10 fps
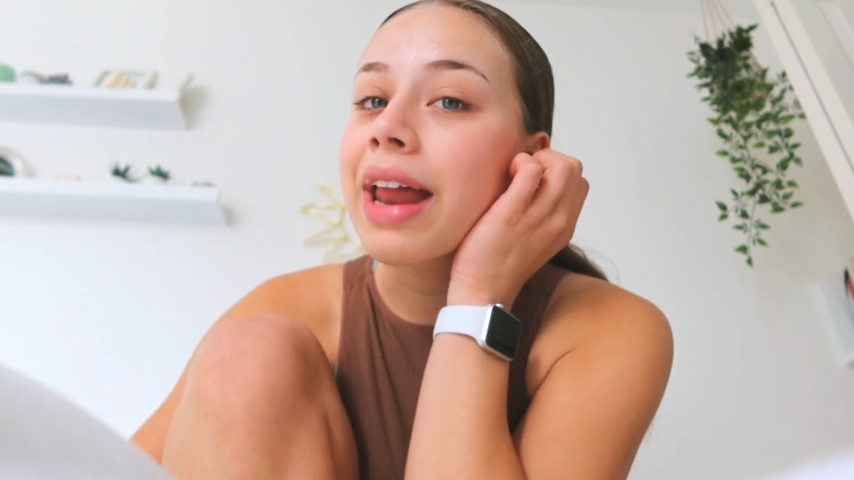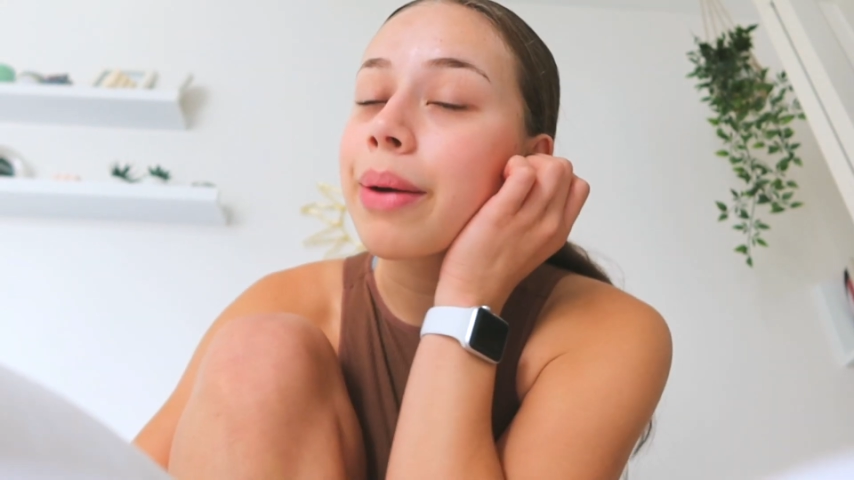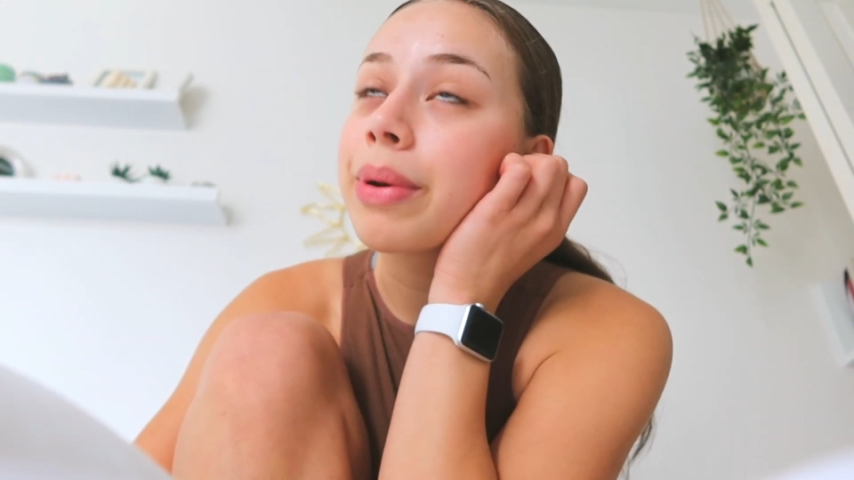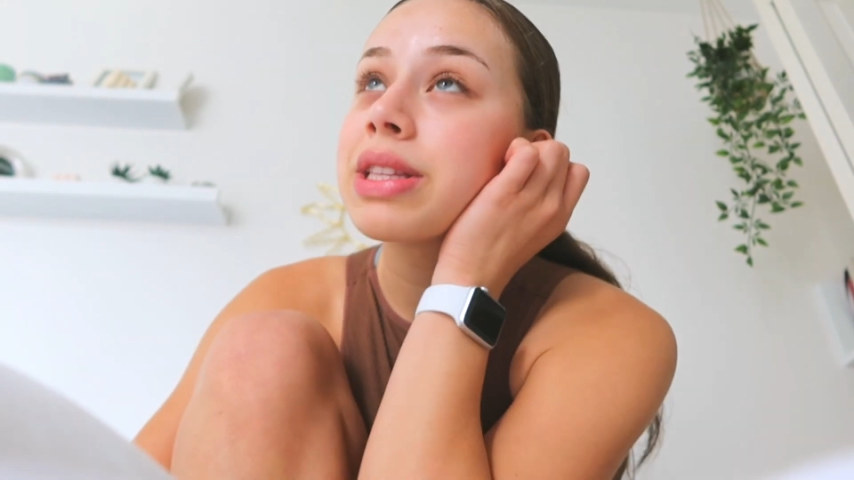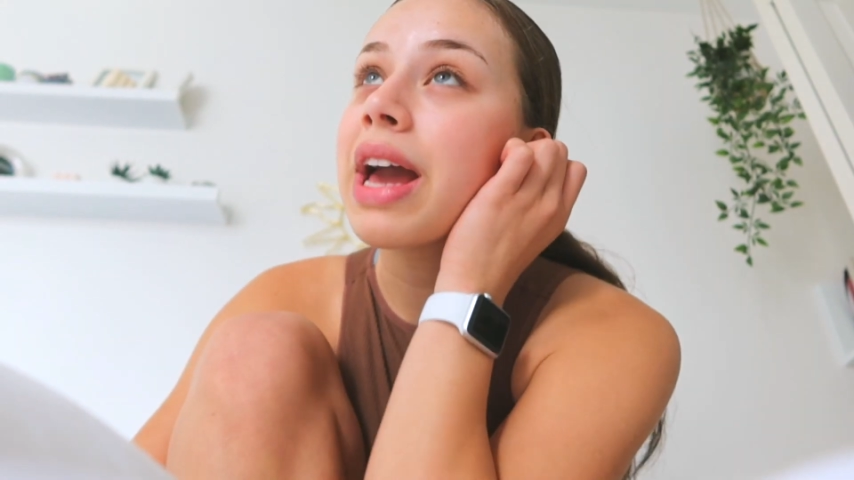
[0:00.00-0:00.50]
And
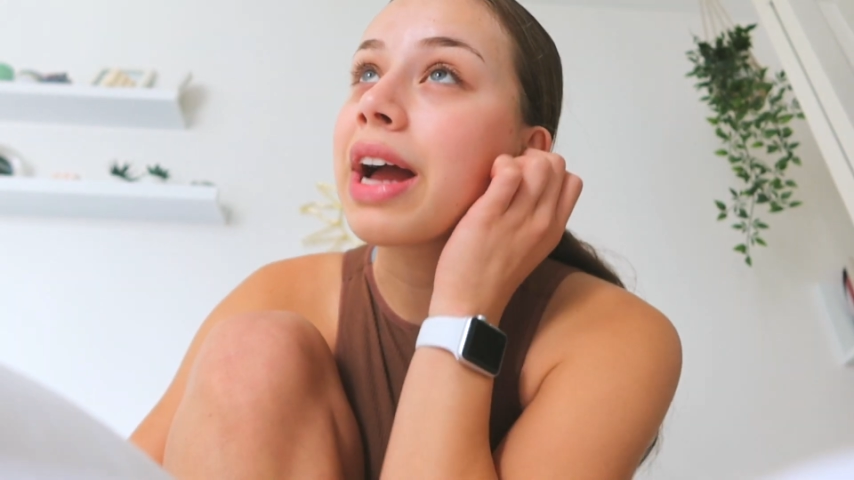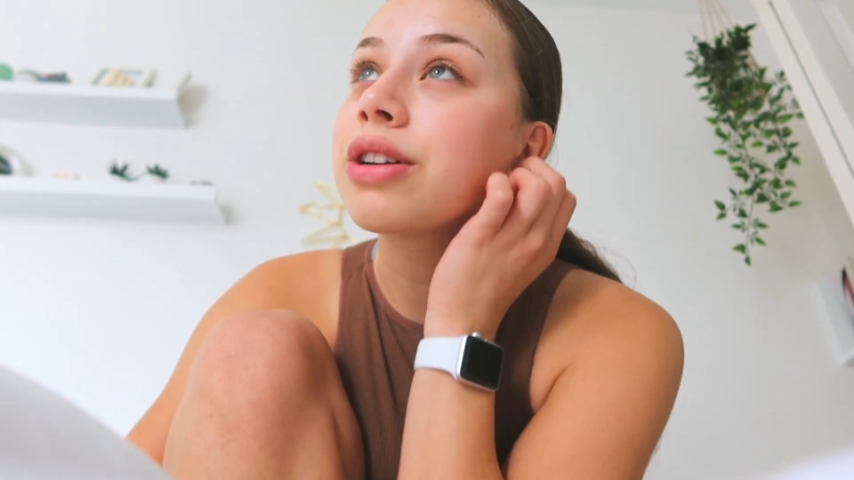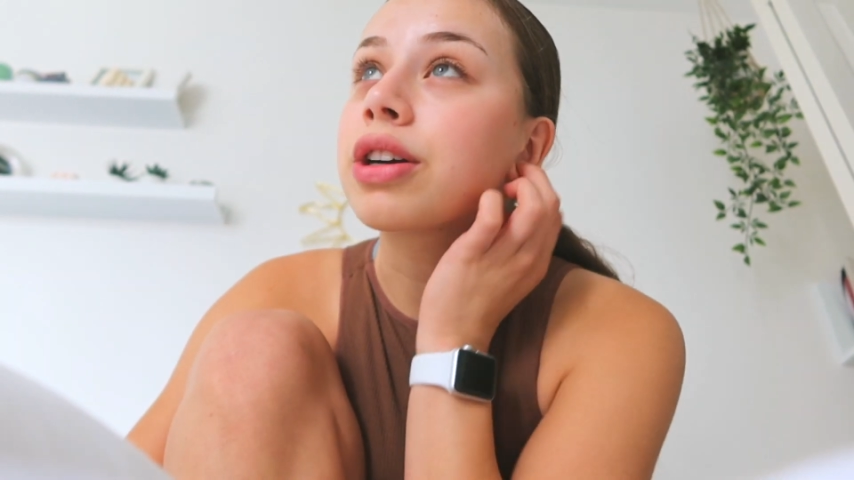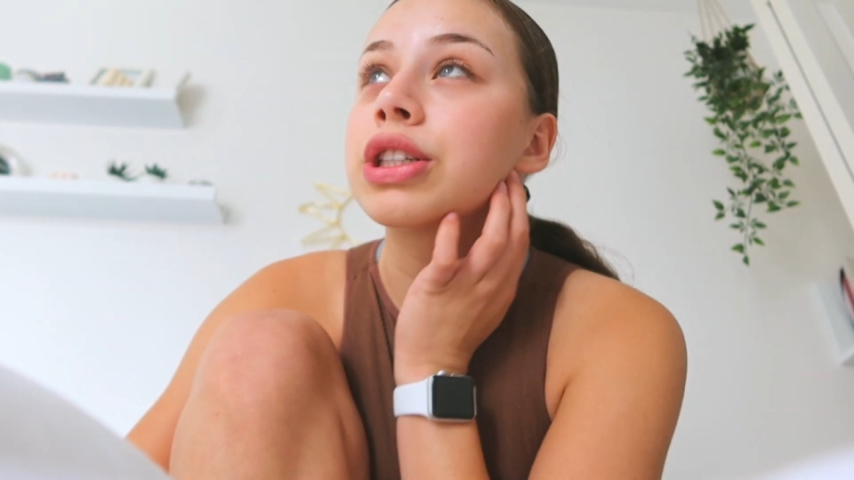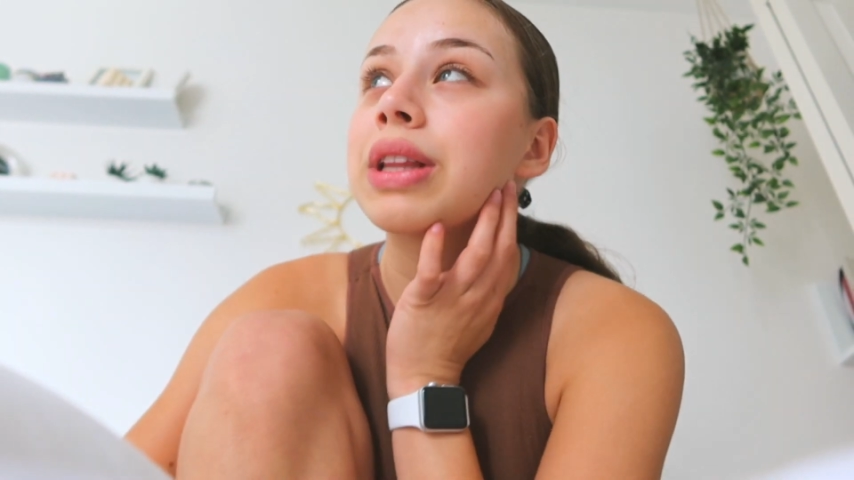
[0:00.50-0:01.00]
I went to the eye
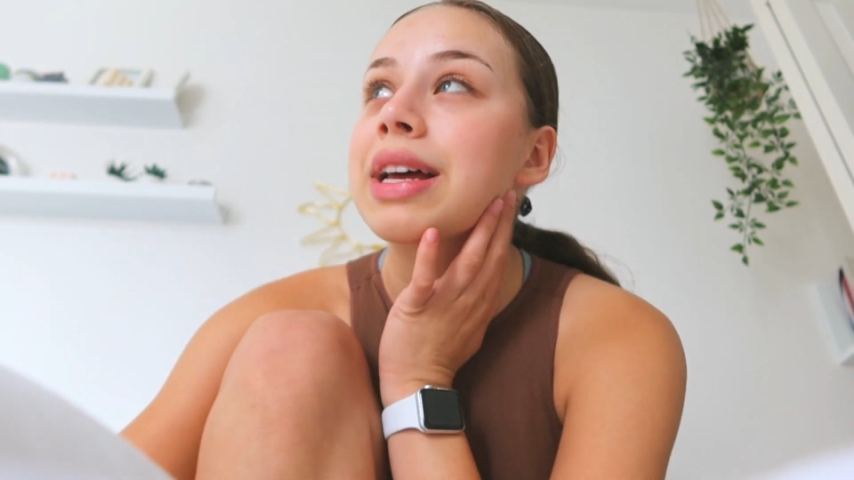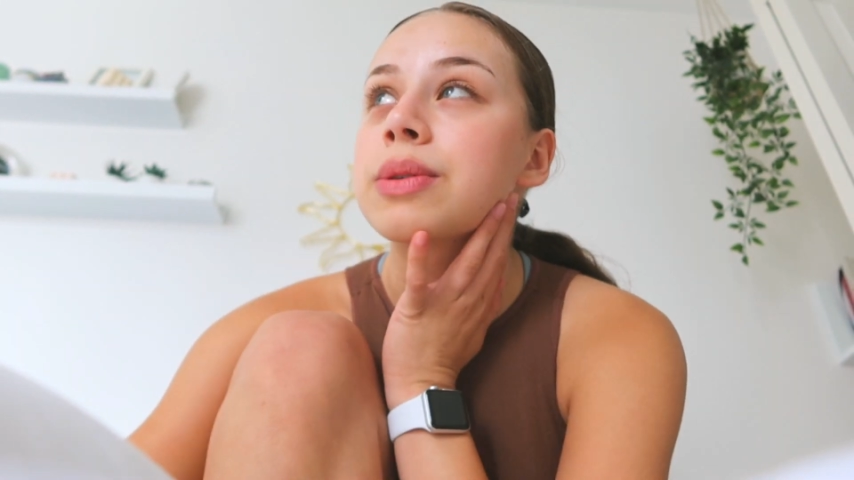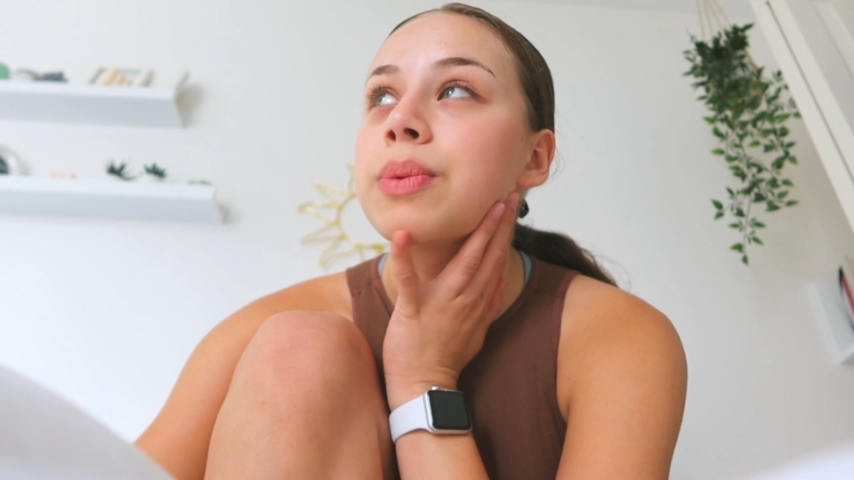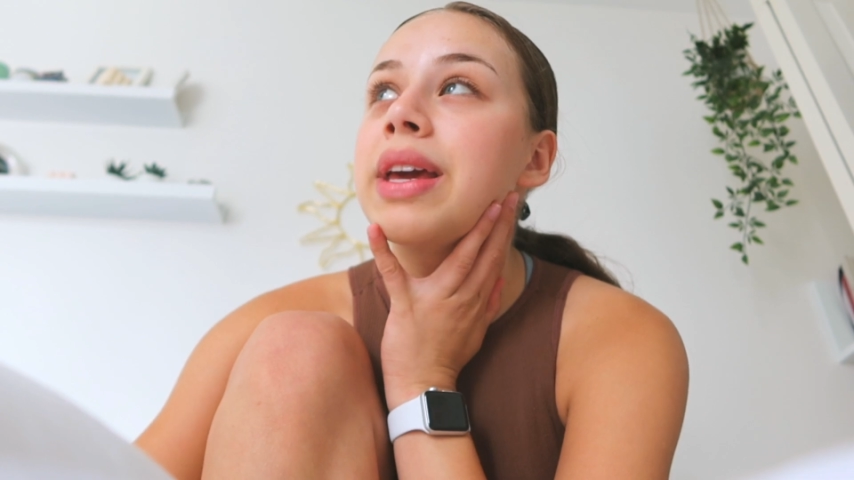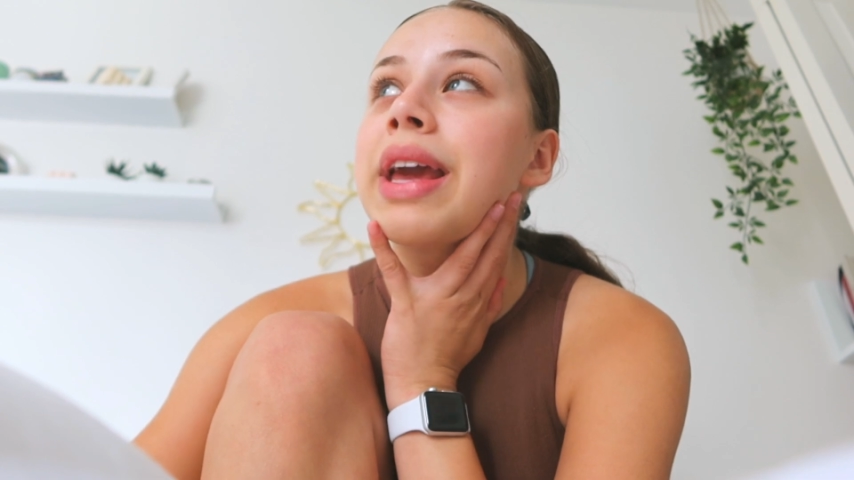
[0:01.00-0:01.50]
doctor
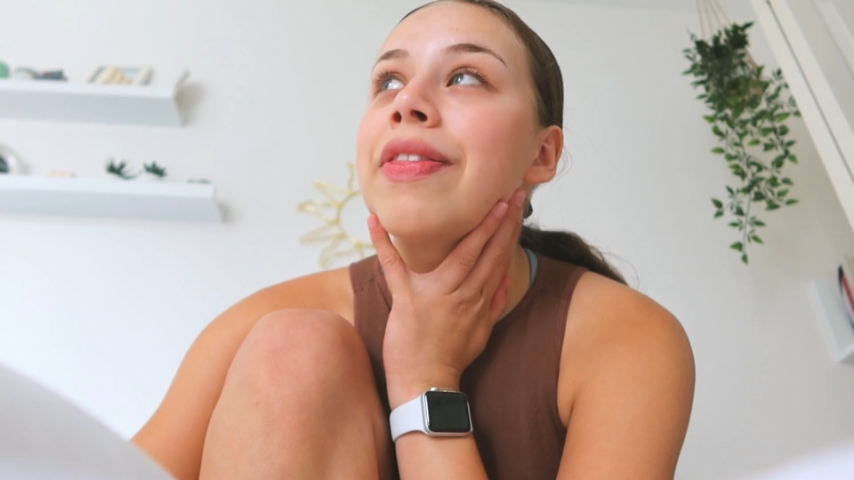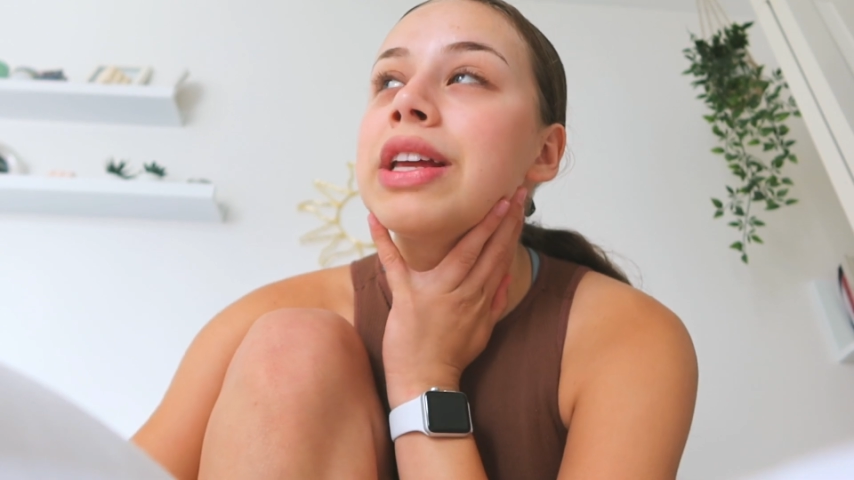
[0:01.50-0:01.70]
last week and